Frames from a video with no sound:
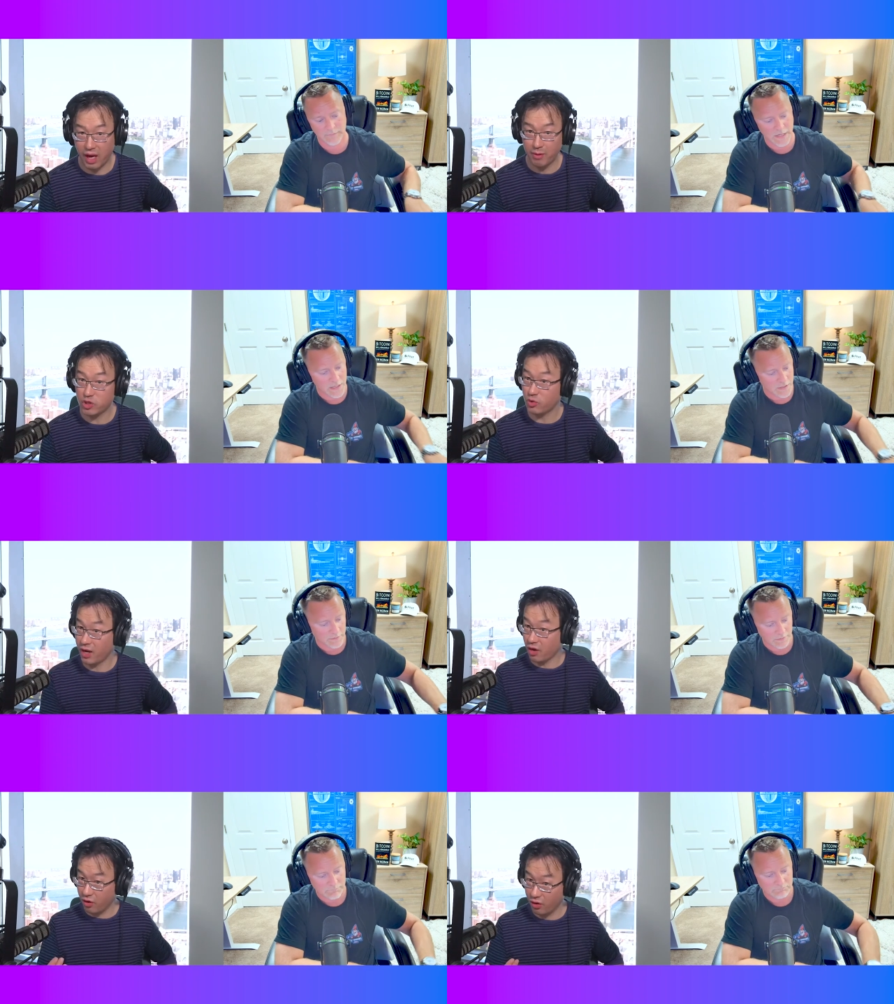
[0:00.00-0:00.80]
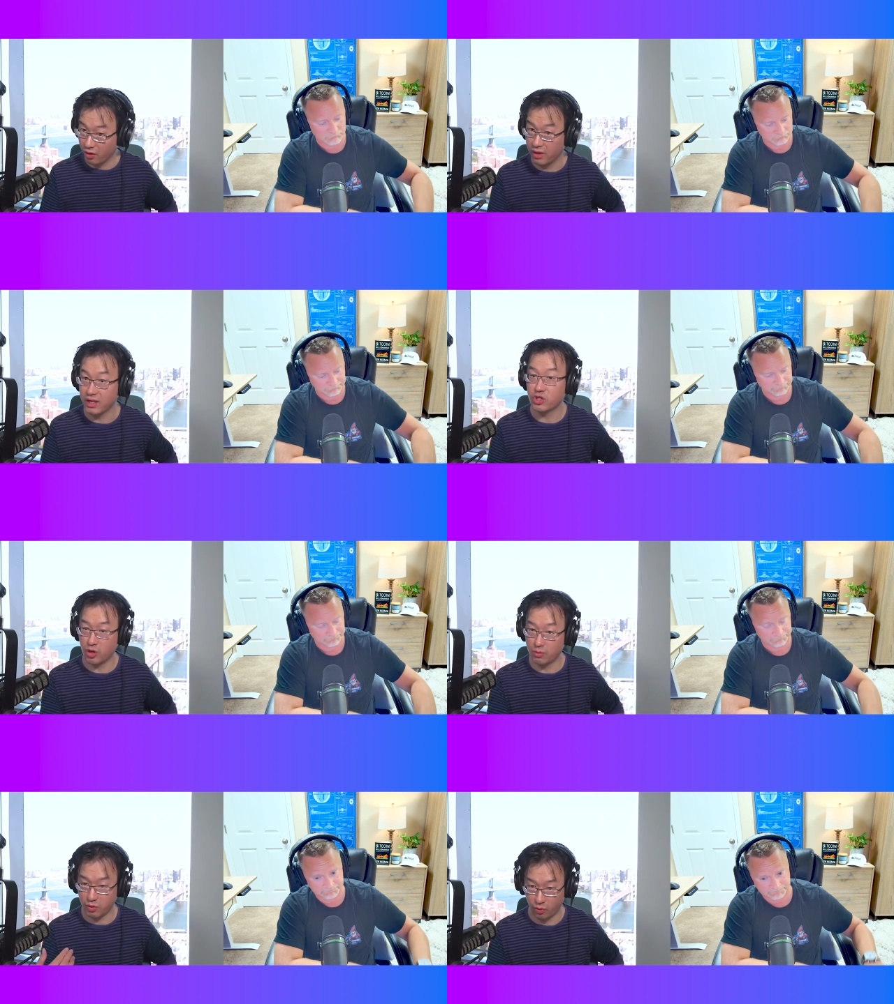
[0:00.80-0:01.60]
Speaker 1: How much do I earn in
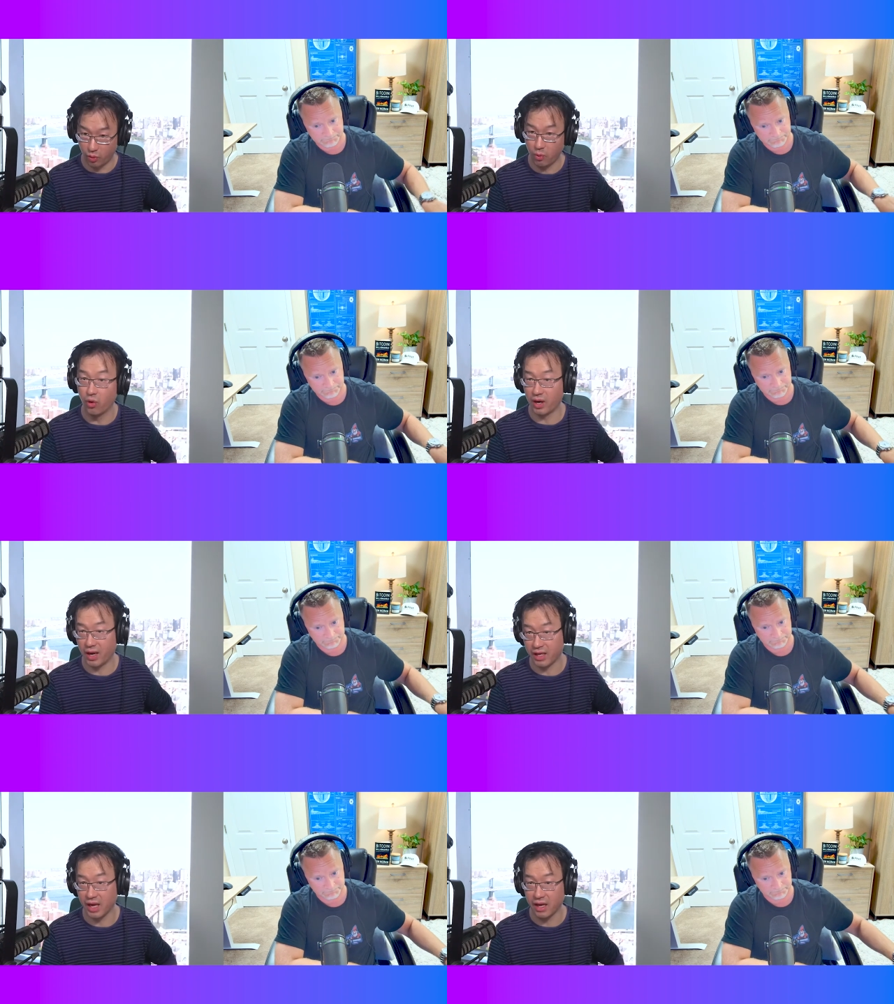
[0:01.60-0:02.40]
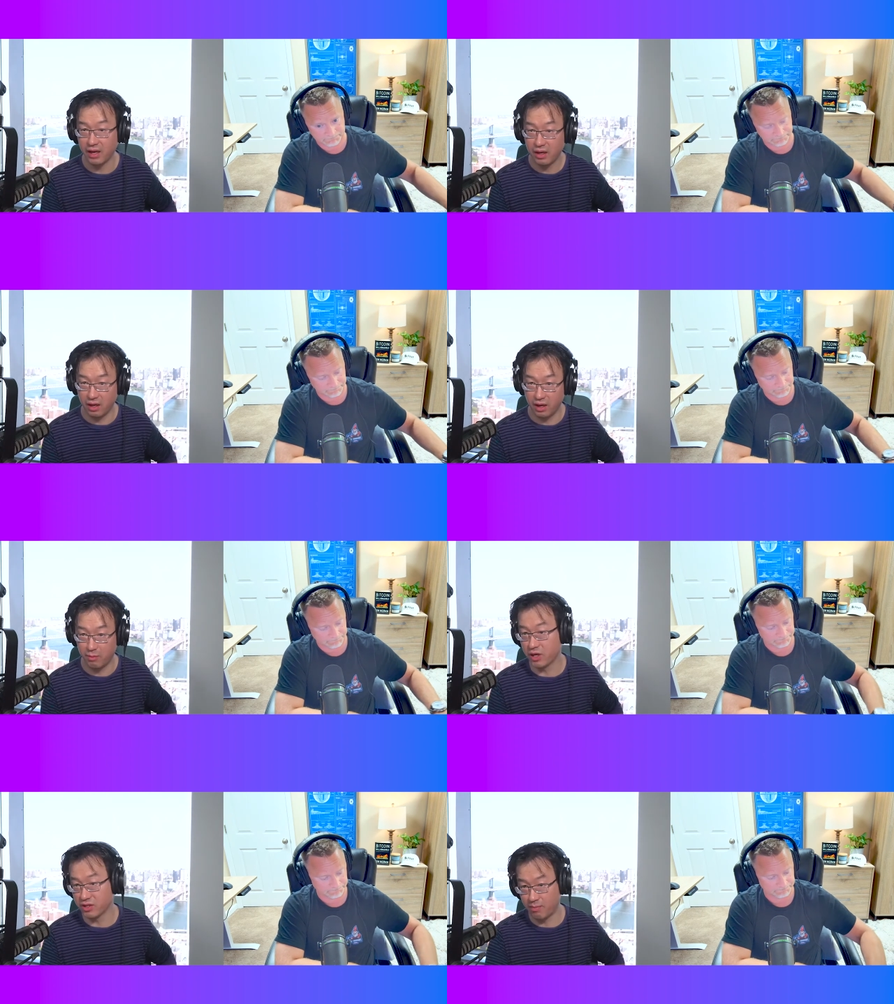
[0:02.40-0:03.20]
terms of a reward I get uh,
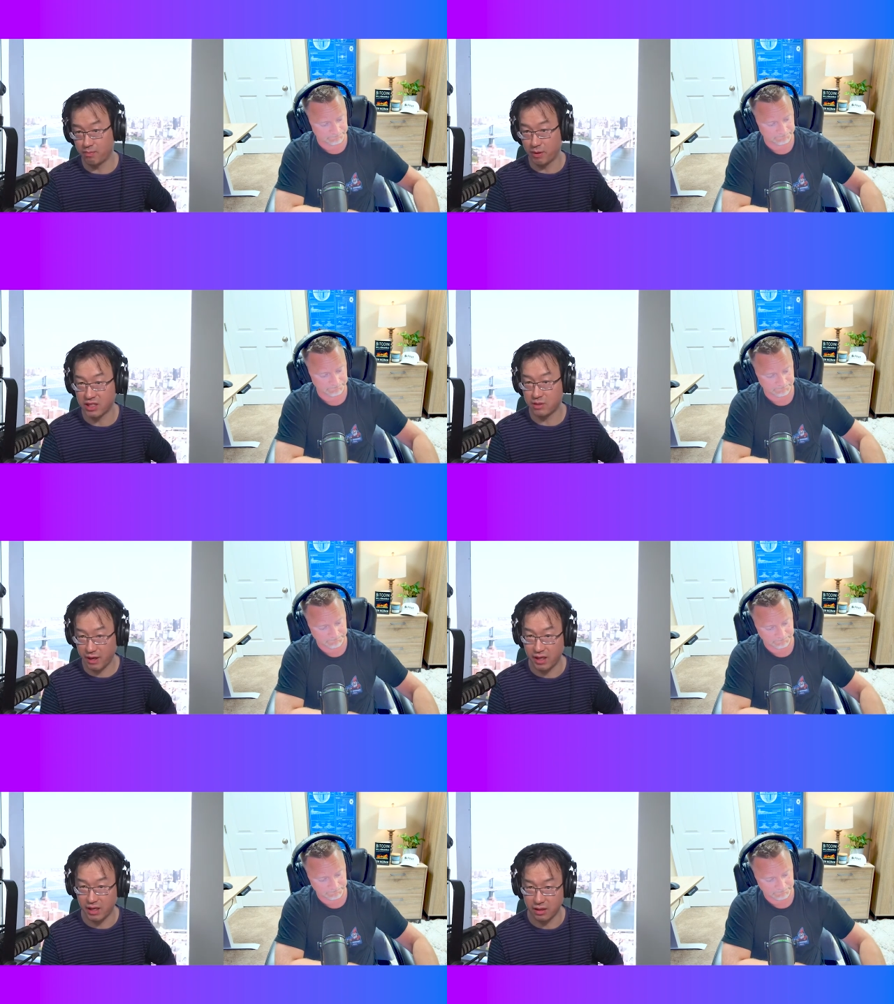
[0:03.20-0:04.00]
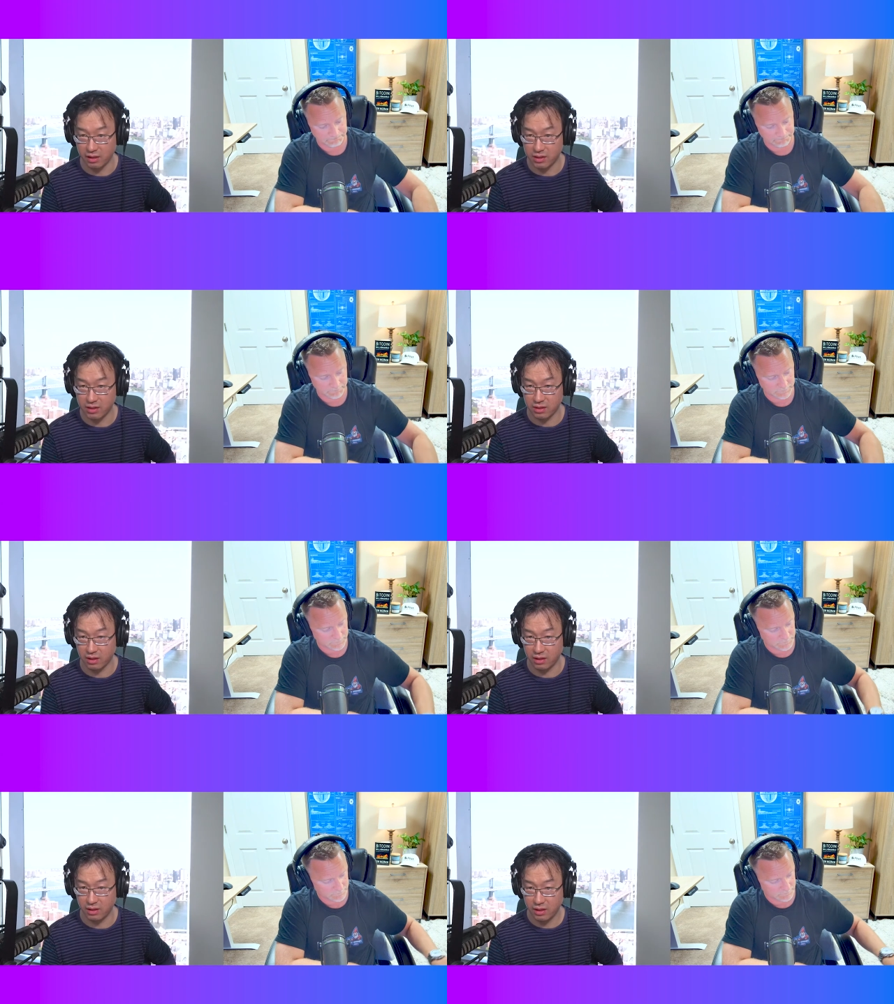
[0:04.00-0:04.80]
because I'm participating in this
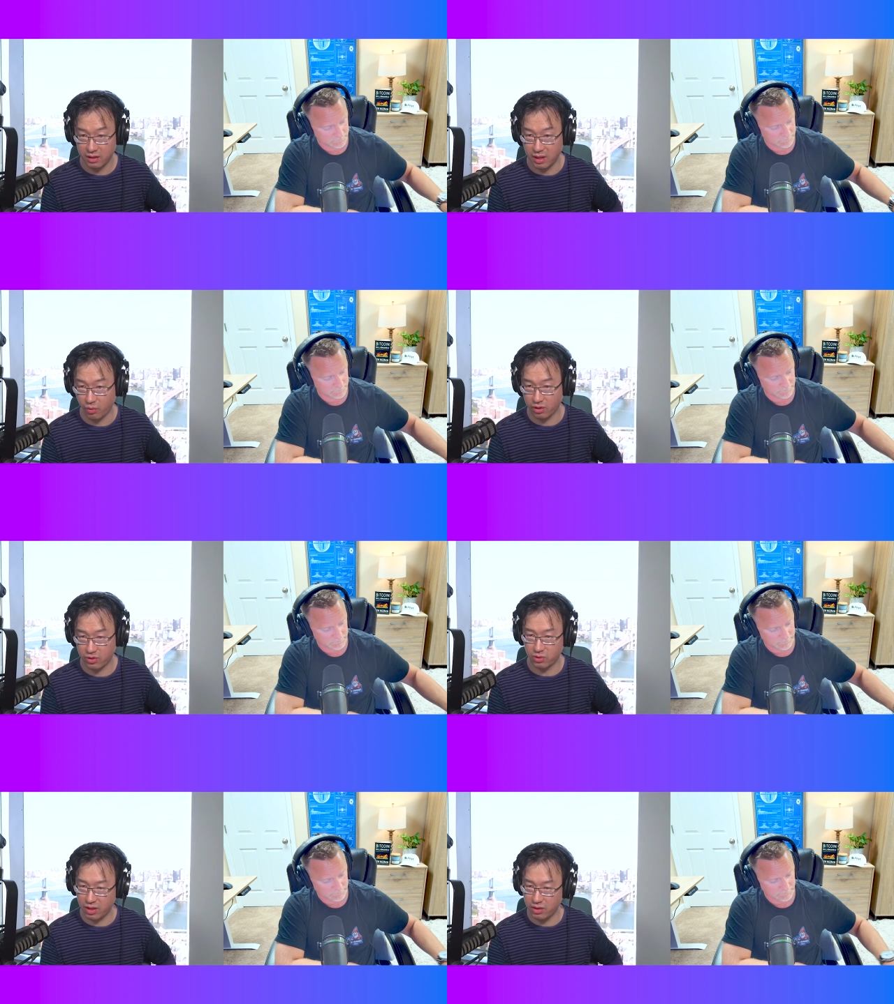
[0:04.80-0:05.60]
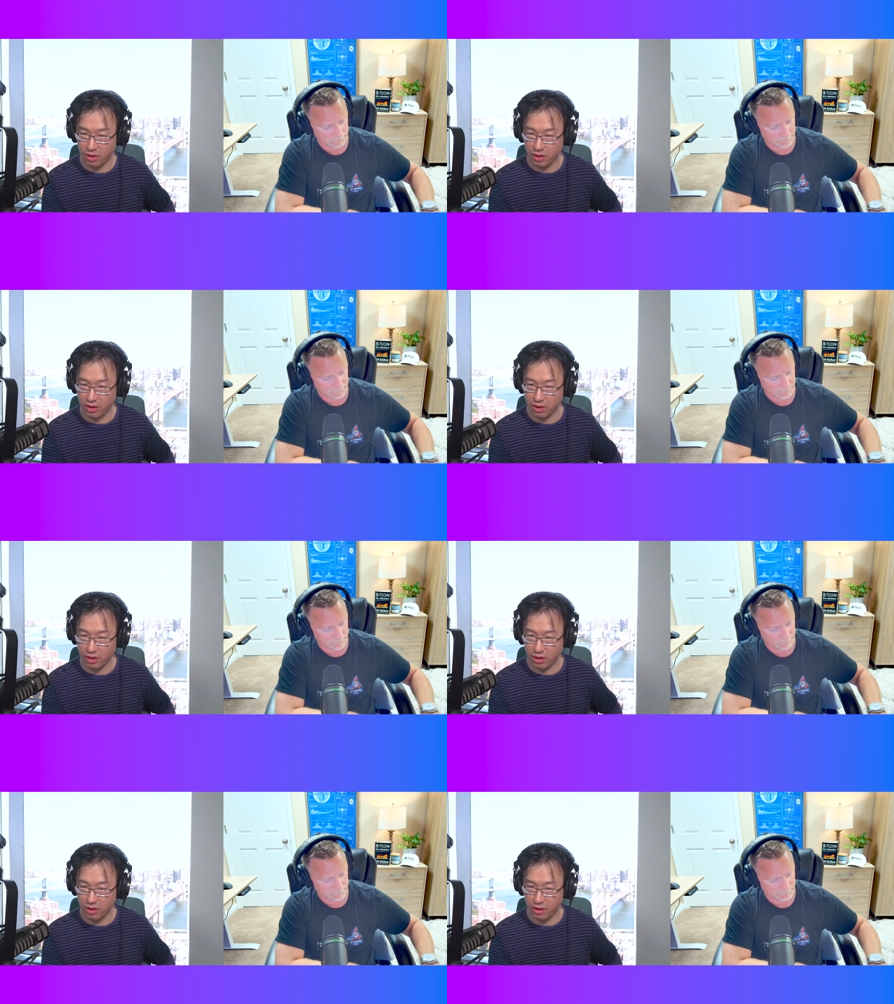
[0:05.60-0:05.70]
uh, network? So can you